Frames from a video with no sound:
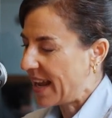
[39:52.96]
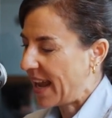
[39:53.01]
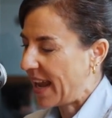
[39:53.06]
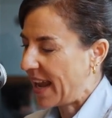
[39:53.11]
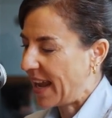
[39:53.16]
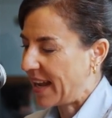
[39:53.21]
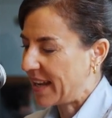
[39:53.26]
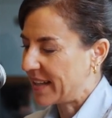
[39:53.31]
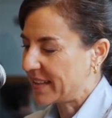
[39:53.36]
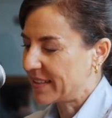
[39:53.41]

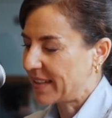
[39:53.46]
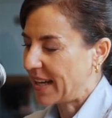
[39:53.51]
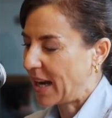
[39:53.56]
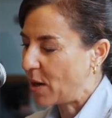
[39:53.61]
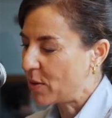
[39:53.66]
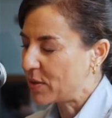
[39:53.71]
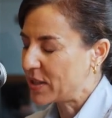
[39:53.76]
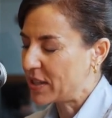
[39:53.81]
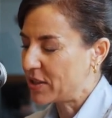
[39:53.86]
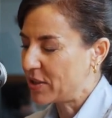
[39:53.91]
and
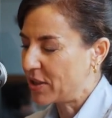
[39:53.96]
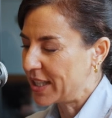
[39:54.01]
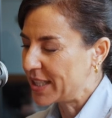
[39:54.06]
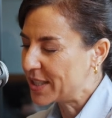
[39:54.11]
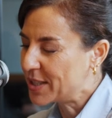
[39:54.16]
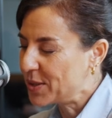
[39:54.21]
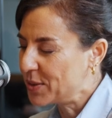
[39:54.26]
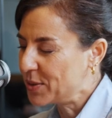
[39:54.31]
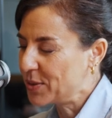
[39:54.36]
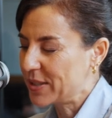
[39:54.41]
how they're going
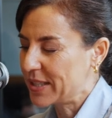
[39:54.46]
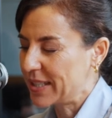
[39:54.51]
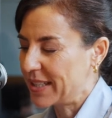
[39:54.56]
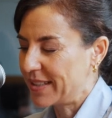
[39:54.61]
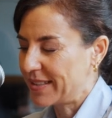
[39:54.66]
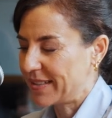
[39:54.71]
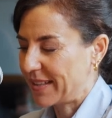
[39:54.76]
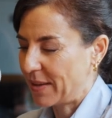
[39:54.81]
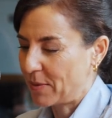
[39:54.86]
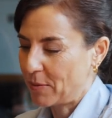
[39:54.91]
to use
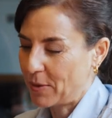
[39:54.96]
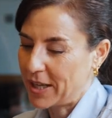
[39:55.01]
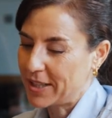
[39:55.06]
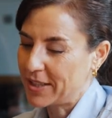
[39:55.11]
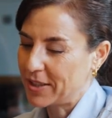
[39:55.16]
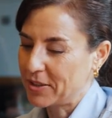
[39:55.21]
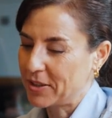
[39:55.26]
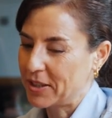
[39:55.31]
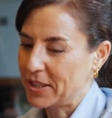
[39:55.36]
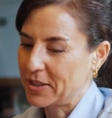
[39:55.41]
it and why
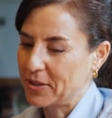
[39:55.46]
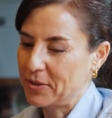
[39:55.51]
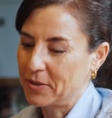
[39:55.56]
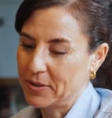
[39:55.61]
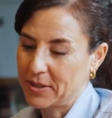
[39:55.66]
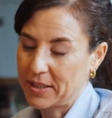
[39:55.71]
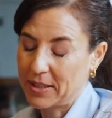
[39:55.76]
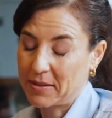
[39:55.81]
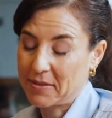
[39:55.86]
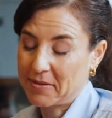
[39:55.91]
they're going to
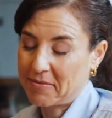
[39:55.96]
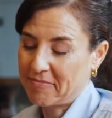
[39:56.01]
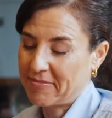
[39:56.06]
use it,